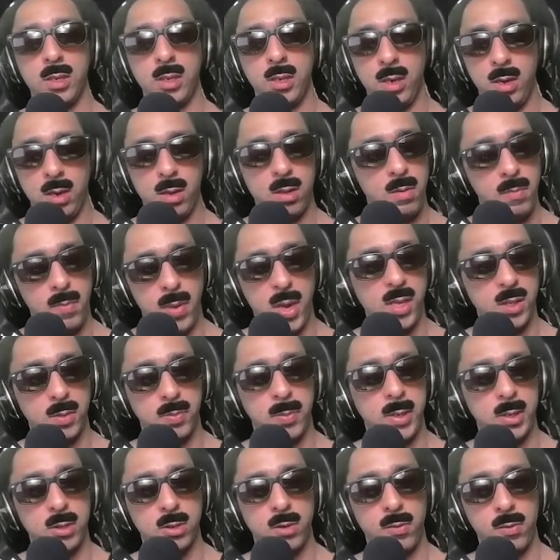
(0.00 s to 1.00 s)
the base
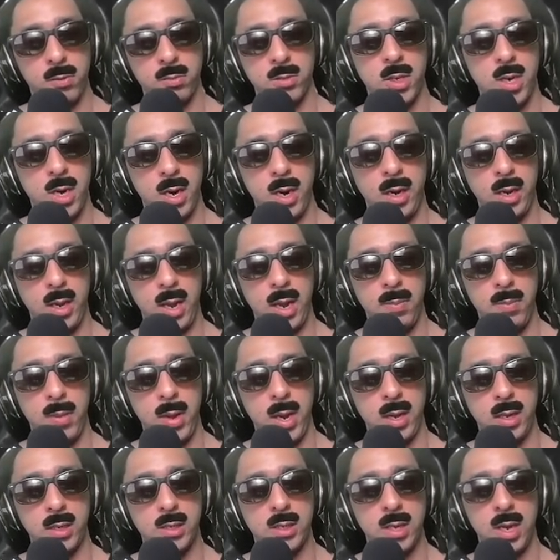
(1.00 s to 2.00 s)
Beedrill from Genetic
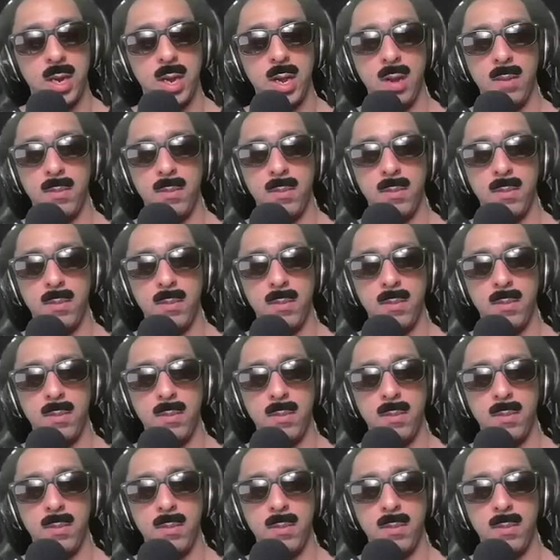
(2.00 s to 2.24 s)
Apex.